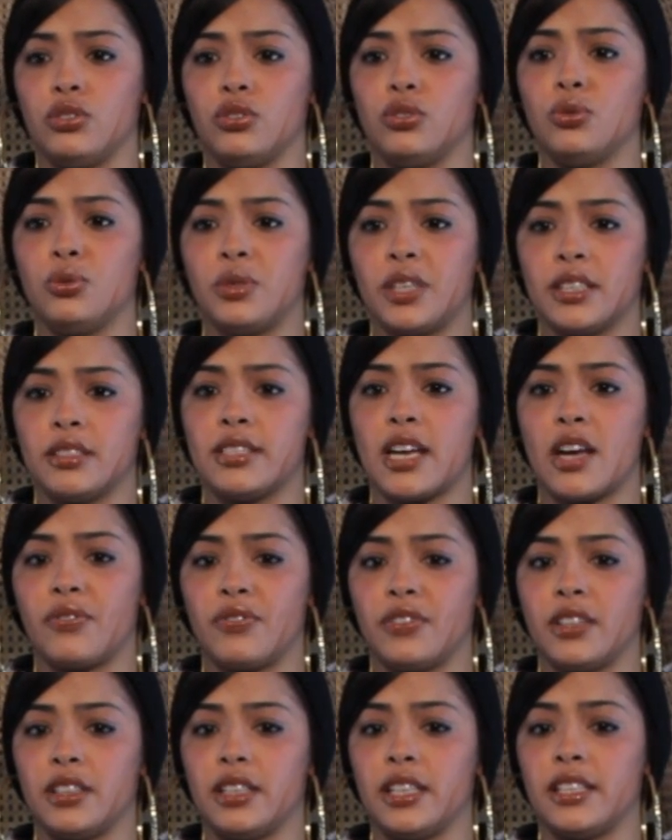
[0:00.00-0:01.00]
you can
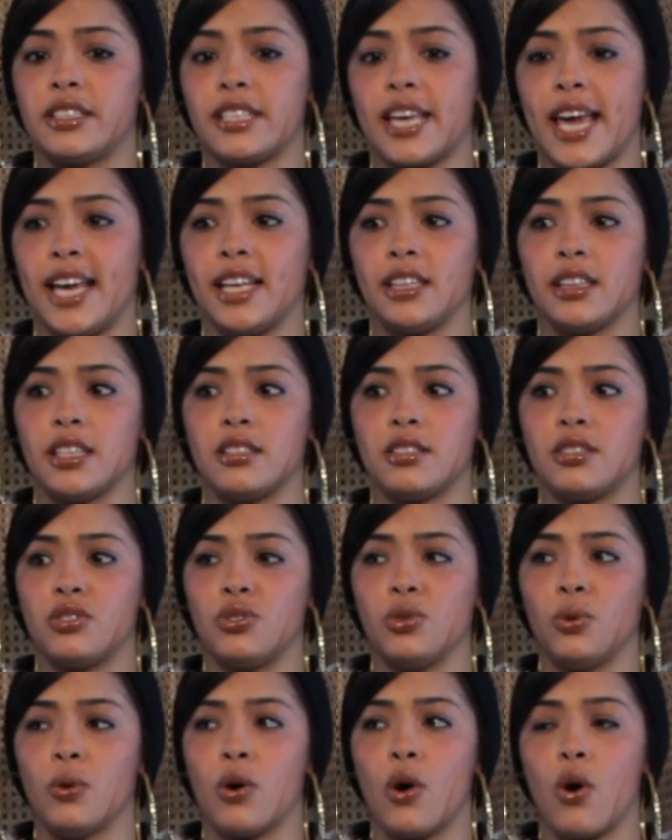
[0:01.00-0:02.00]
definitely take
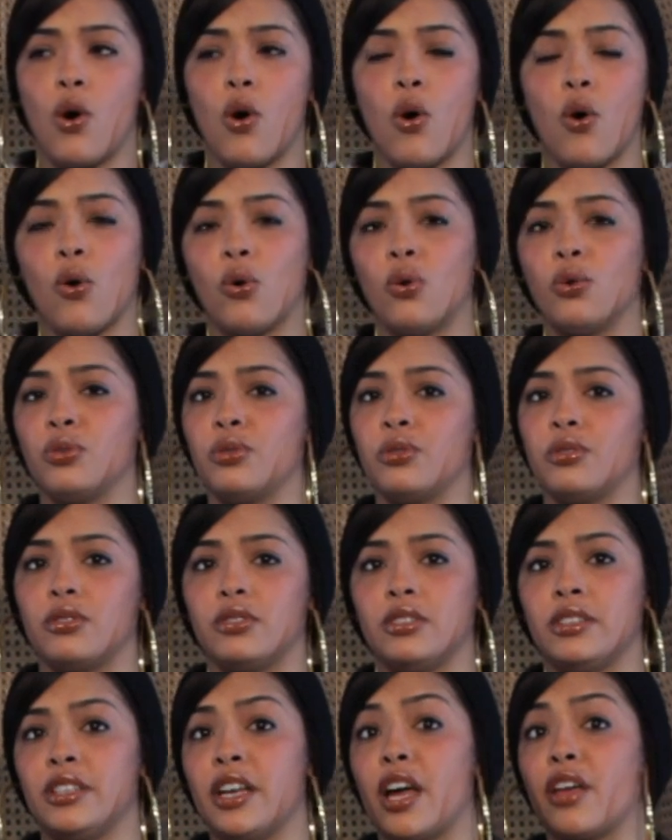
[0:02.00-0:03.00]
this to a whole
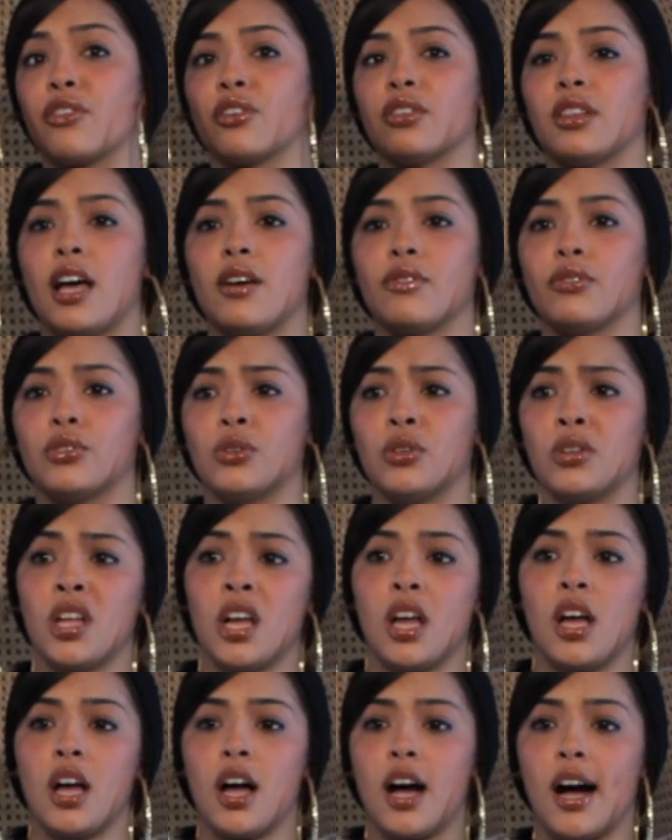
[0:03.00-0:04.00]
nother level
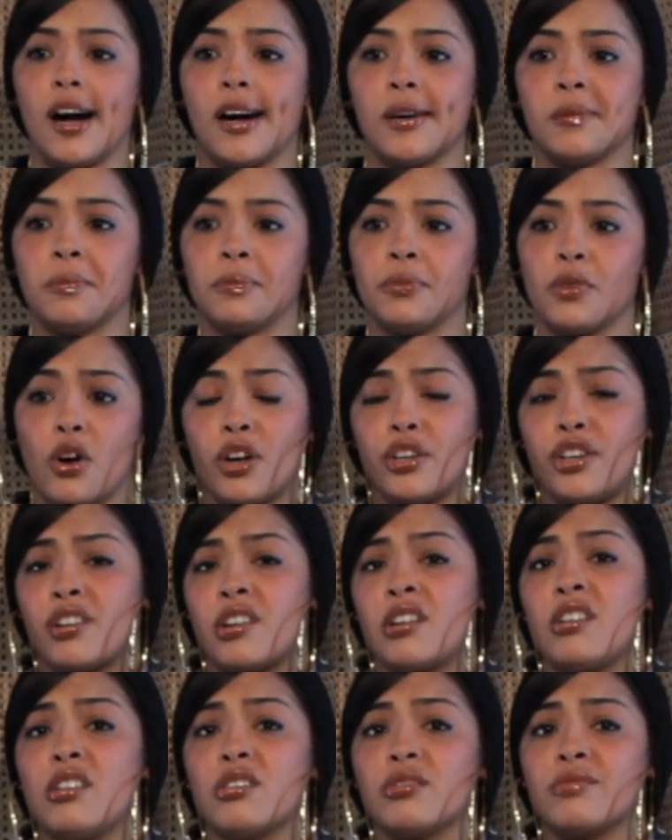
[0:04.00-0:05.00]
on
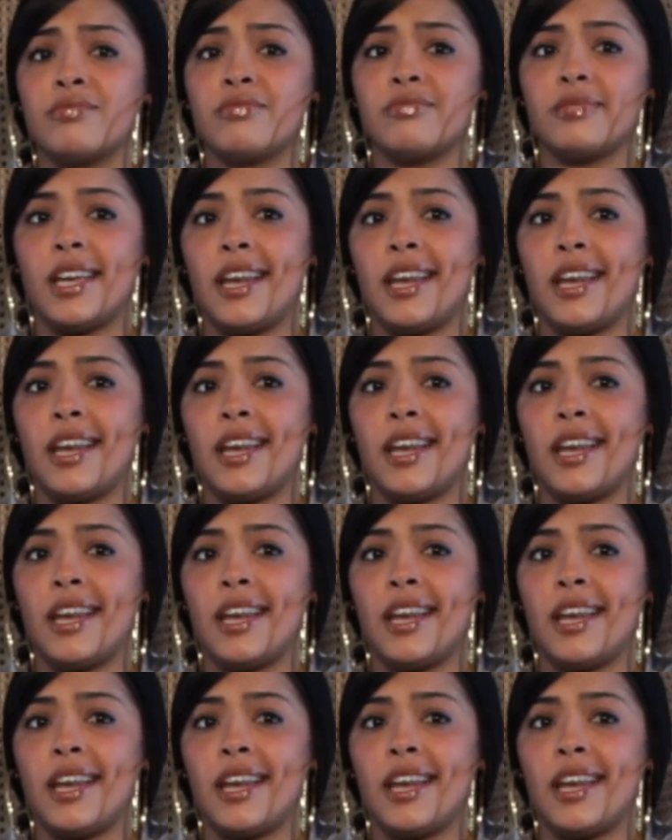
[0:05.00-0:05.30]
your own.